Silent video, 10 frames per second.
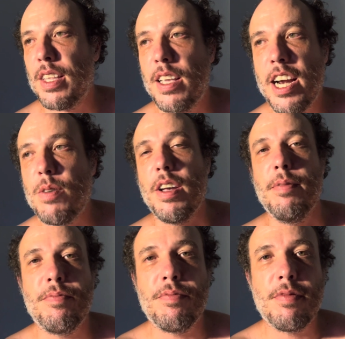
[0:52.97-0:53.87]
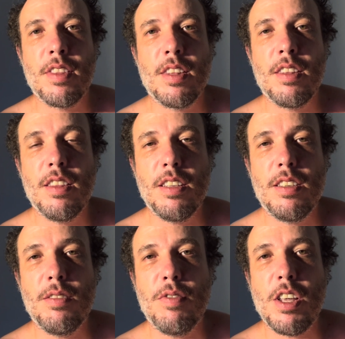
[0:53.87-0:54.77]
Anyway, this
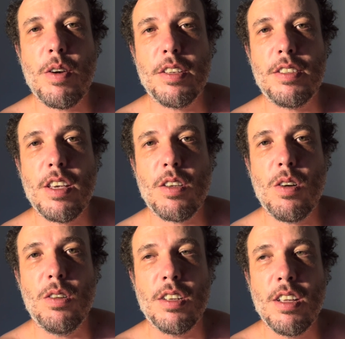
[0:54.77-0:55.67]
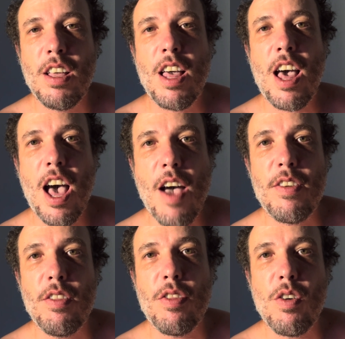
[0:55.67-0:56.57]
is a video essay called
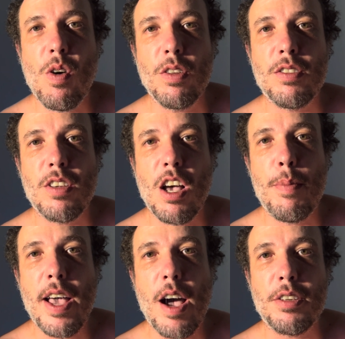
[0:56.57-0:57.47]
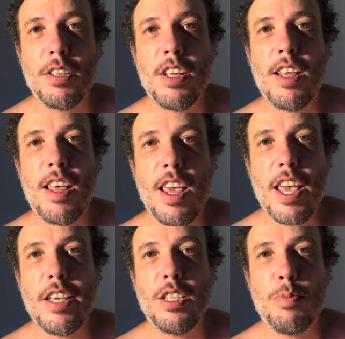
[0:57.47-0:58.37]
Having Thoughts About
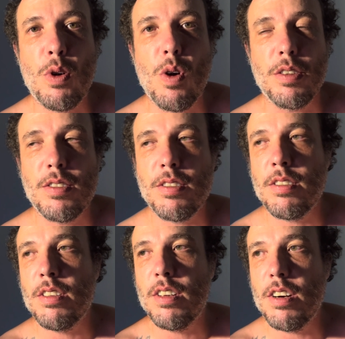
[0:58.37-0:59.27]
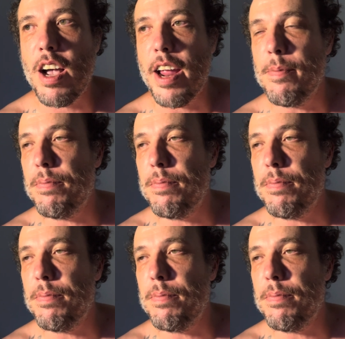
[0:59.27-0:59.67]
Esports. All right.